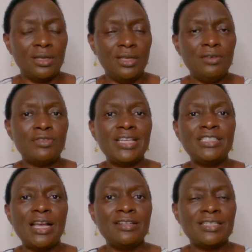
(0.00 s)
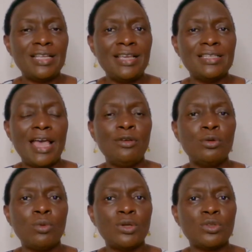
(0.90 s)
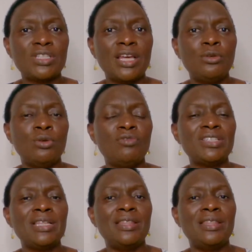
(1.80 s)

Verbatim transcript: If the child says, I don't want to start university